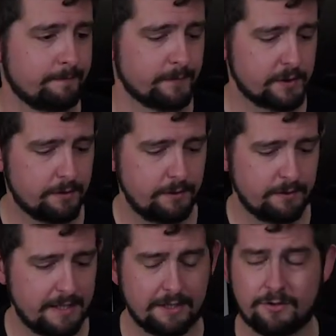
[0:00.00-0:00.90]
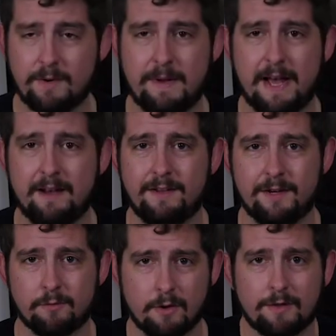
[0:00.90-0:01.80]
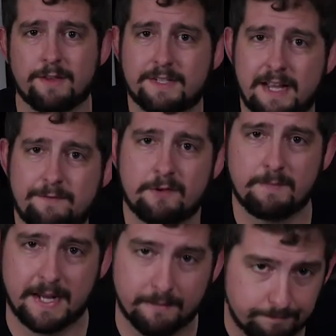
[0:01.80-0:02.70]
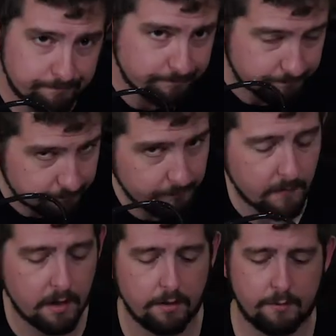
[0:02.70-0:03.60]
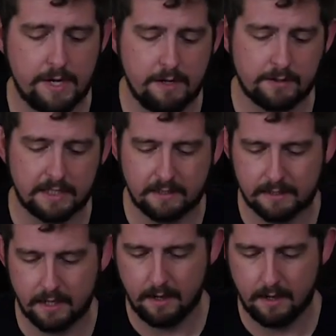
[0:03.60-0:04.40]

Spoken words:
screws. They strip out and they're worthless after about 3 uses.